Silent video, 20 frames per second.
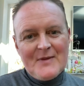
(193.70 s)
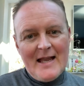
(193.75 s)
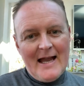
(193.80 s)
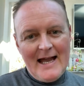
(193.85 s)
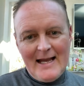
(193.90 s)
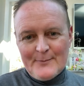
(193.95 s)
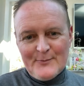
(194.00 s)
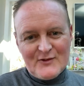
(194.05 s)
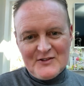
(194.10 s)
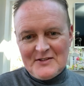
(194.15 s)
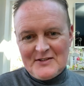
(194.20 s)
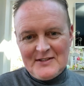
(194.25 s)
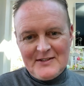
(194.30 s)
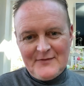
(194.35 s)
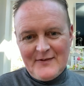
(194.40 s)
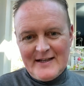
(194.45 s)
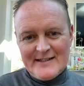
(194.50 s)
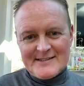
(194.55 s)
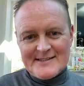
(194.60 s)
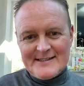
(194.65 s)
absolutely
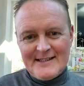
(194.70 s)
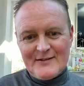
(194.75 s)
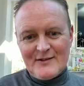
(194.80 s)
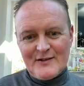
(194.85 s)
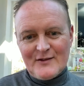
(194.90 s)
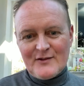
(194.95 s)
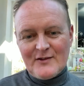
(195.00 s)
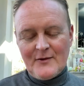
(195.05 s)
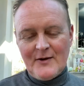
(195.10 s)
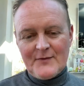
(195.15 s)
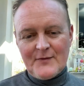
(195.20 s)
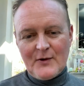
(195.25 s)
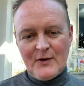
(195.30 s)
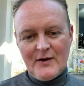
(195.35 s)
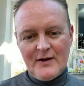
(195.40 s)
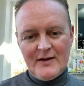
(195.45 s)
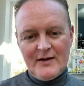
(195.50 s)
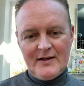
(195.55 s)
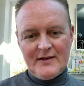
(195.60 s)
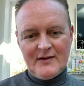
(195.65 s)
fascinating. So I've
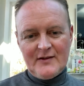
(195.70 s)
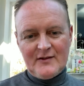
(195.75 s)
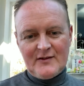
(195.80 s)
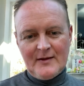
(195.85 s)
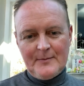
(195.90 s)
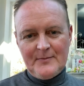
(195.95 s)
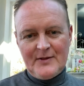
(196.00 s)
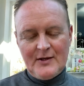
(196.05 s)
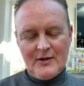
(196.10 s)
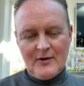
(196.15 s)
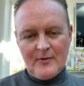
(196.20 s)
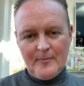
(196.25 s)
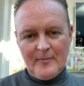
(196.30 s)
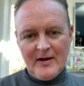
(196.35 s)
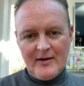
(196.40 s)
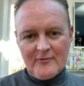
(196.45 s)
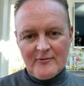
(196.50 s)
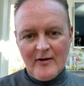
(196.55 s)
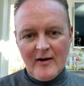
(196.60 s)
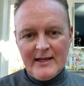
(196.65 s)
got something on
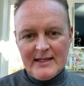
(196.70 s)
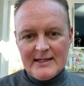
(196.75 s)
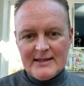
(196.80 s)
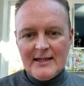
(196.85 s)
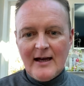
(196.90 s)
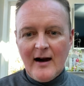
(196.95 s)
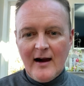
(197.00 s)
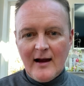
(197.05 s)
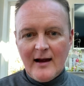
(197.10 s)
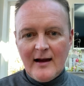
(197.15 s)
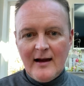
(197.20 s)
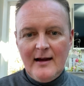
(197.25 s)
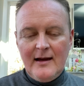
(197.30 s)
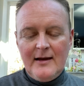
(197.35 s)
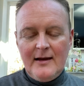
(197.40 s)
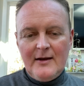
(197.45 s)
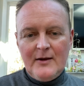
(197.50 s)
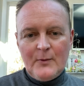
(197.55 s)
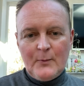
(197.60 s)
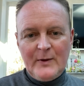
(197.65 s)
my right lung
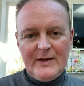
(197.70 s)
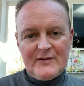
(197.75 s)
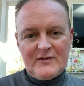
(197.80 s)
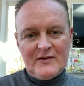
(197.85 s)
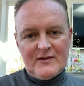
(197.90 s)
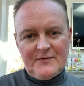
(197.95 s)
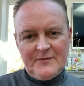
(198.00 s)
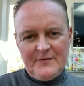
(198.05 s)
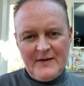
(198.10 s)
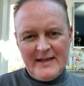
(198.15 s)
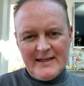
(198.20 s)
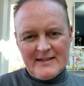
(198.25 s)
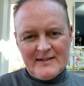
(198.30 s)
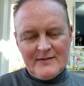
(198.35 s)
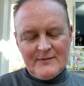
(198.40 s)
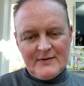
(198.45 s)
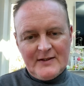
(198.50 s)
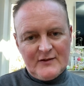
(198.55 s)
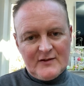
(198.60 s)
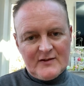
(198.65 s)
which is
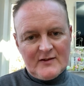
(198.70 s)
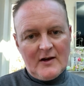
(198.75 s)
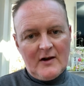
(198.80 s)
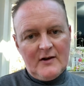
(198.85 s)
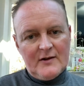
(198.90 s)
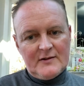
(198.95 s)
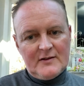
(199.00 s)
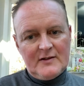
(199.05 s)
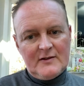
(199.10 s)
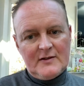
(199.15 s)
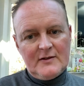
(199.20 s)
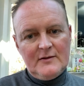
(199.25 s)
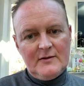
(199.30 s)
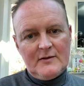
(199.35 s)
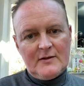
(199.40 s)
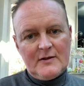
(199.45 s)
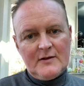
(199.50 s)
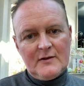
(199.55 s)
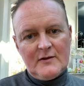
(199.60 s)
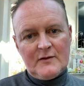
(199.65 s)
effectively scar tissue
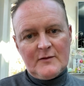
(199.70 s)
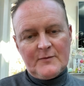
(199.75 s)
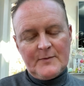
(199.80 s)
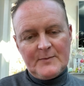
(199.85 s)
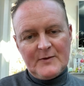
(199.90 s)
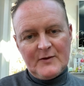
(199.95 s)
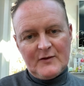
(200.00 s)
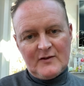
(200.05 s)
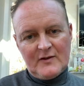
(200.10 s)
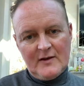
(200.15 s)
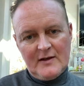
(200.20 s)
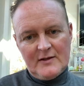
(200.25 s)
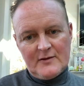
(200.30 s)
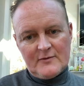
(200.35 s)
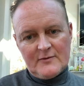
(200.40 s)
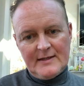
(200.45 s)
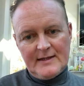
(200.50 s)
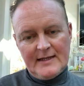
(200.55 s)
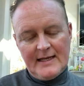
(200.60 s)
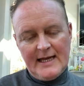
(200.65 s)
because from the
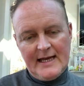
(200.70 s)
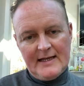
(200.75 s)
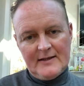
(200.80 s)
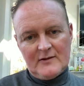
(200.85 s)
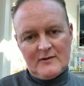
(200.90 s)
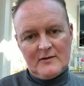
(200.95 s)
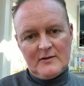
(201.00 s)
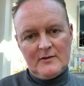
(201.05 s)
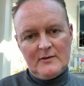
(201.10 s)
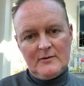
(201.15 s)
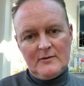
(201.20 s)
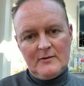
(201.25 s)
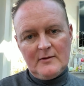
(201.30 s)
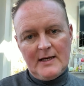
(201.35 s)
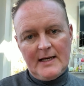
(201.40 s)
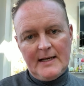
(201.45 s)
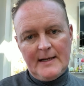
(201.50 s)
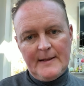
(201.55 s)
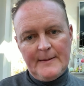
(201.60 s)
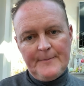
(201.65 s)
surgery they had to
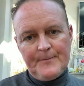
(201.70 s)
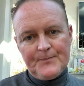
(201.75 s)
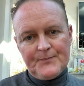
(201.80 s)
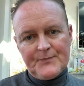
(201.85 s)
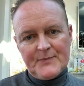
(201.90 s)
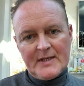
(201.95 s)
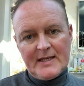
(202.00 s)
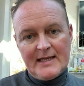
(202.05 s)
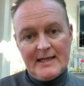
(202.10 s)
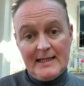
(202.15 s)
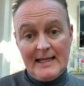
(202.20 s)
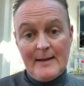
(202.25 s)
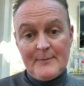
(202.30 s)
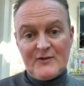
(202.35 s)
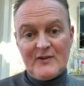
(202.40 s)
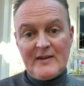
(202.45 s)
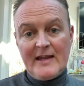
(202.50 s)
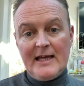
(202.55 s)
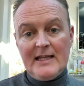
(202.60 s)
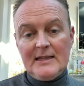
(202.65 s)
um,
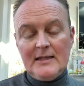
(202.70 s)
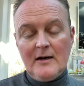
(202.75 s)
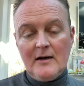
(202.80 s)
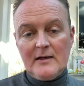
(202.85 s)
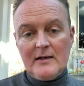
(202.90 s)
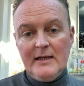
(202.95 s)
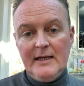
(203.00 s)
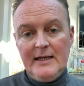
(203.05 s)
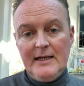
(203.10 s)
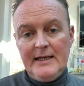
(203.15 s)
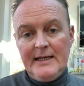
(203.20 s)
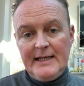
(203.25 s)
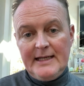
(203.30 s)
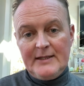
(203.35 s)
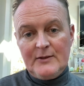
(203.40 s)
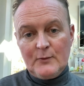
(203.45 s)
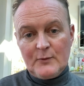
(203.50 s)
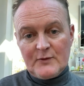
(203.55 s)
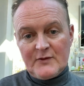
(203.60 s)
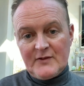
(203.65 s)
collapse that lung
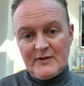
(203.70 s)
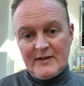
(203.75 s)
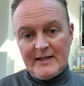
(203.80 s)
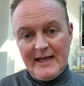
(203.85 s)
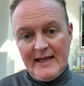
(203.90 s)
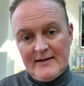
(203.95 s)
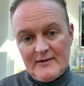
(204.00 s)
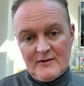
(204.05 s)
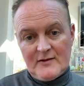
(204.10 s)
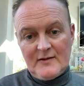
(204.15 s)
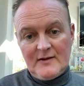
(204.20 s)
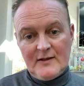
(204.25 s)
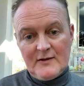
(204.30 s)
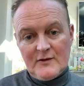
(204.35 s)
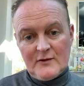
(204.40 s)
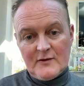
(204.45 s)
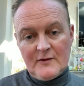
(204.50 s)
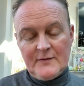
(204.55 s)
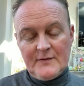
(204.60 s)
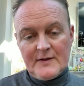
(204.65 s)
in order to get to the
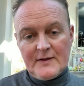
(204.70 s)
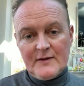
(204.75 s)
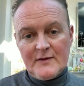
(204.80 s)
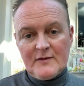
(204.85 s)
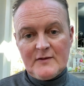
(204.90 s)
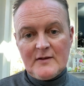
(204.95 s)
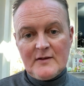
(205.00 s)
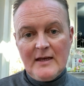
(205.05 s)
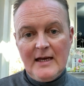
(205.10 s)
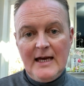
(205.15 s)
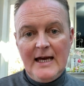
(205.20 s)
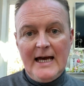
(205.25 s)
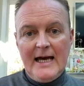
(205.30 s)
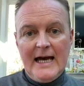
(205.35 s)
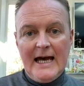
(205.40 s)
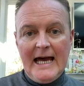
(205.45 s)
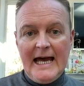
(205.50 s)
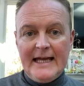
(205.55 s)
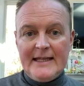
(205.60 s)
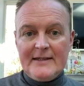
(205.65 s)
esophagus.
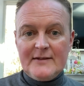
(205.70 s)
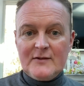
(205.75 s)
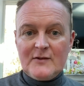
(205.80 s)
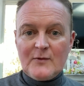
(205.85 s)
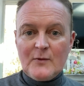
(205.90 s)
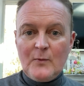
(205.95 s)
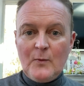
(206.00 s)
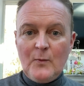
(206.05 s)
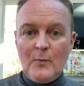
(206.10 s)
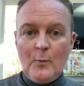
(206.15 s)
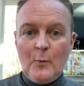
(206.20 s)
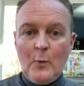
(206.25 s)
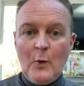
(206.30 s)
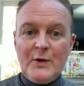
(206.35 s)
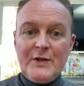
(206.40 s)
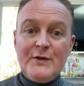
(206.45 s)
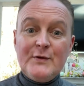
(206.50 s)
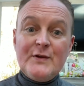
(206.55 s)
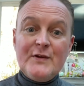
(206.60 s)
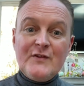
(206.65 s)
And
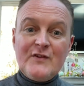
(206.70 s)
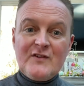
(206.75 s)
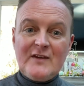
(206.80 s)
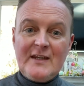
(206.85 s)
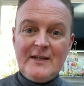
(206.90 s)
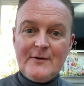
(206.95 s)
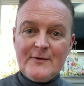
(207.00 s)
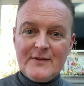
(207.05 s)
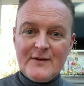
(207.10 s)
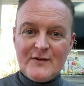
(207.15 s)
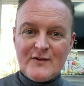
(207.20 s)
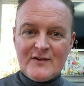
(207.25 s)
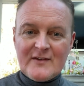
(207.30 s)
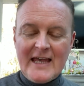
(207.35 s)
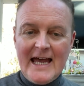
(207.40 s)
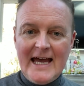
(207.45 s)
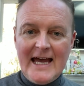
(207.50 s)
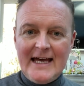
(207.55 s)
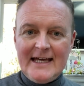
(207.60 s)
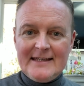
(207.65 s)
what you can see on the
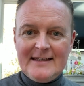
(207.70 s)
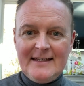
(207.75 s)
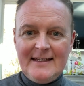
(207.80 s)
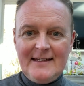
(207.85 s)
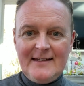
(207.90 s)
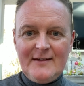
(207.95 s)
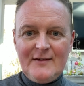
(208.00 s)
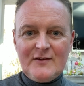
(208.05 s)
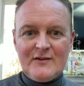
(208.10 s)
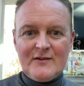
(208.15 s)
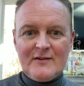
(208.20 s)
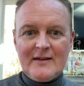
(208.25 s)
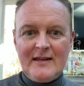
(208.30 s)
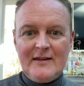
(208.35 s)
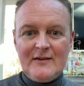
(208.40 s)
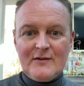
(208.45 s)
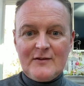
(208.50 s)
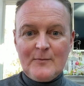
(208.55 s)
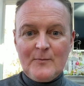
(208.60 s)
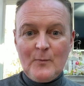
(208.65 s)
scan is,
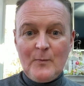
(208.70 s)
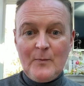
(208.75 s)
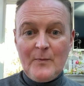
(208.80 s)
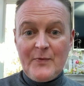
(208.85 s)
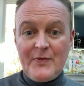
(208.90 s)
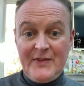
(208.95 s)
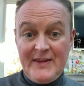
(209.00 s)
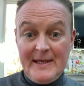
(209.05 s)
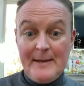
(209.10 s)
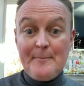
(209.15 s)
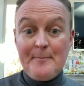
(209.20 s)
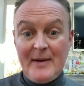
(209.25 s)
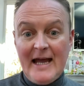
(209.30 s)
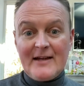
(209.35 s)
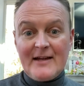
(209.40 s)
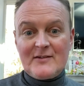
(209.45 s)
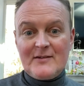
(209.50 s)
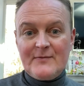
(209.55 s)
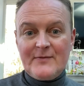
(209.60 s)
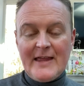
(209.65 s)
is the
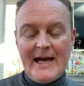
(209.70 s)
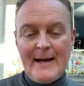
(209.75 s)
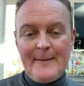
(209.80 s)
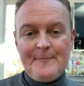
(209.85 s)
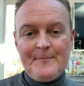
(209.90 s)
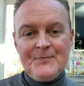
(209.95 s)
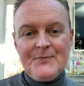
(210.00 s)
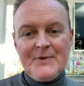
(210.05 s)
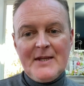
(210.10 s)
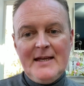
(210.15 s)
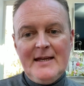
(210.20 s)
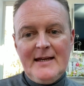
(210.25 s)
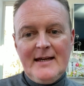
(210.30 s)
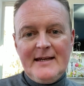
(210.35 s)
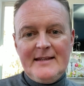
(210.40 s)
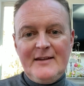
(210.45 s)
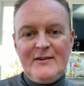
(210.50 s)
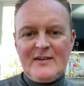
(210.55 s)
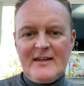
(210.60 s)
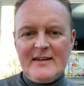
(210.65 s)
impact of that.
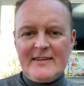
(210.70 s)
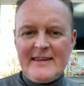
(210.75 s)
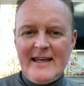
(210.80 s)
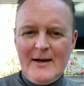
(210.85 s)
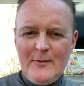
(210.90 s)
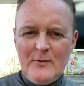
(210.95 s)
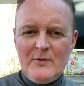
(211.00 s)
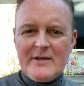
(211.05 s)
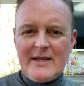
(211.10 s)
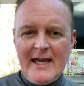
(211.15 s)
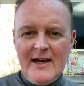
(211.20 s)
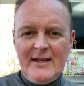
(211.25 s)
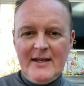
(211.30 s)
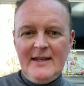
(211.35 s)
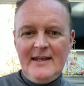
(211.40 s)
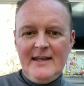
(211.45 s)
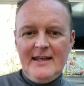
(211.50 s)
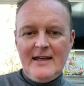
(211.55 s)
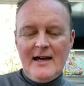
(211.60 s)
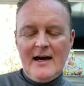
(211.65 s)
And he said that will get
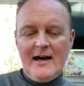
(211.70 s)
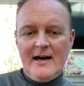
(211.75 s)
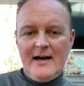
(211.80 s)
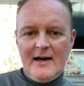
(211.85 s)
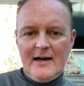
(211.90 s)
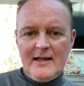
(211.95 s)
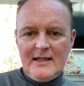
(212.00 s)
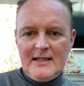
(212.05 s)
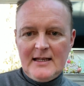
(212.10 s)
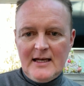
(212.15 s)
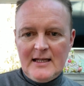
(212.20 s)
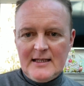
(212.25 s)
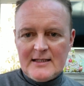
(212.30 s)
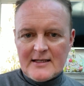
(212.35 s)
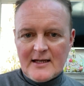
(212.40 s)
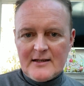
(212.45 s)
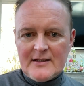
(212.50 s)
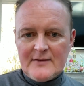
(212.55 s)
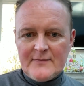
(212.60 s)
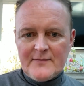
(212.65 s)
a, uh, a
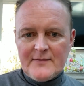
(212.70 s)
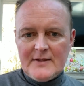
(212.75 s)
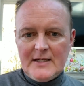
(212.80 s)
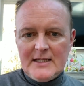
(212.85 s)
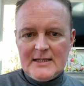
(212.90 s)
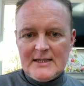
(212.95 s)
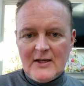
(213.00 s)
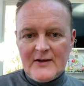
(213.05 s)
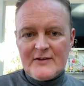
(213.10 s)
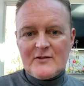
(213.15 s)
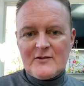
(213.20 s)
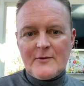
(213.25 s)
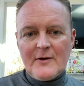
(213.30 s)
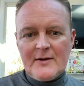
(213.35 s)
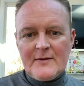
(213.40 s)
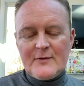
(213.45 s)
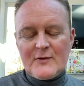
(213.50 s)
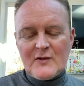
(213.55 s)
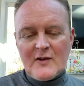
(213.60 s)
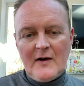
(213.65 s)
kind of lighter
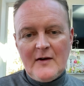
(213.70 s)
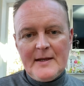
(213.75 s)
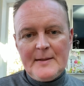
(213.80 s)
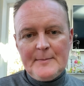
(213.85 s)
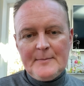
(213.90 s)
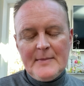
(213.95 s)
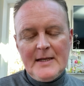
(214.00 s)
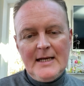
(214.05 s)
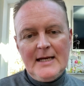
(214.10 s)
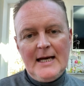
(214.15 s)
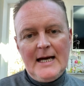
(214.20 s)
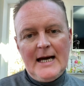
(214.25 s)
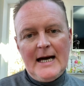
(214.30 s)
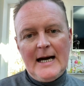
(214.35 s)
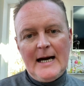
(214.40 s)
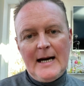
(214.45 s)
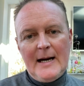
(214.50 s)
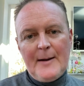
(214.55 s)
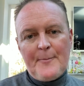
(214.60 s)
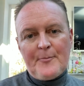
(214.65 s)
over time,
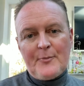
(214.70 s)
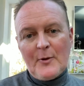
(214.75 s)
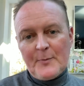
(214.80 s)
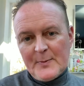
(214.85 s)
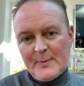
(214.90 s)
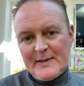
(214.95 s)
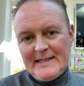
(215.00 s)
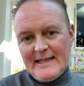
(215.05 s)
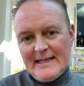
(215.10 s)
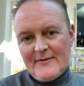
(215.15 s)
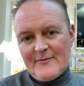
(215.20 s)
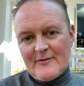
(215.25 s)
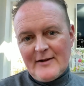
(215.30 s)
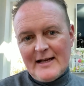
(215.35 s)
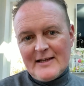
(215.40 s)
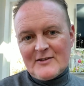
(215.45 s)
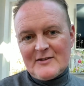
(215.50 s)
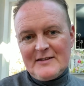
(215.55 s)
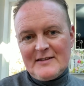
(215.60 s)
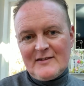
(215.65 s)
uh, probably never
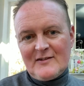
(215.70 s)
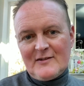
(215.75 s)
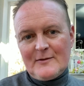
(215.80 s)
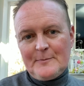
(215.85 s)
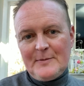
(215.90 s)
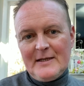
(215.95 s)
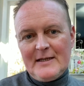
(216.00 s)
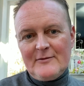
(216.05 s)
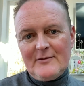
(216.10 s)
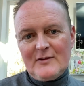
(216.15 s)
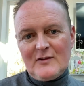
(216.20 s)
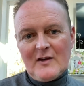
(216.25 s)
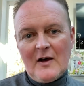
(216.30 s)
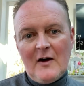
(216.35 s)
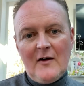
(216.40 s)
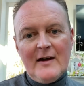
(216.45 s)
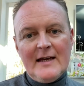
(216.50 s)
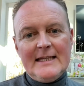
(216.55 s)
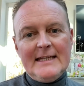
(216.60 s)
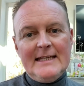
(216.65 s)
actually disappear
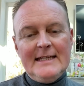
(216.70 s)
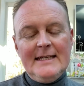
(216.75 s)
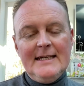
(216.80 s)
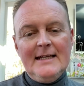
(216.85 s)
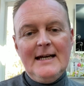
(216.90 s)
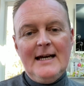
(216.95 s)
entirely.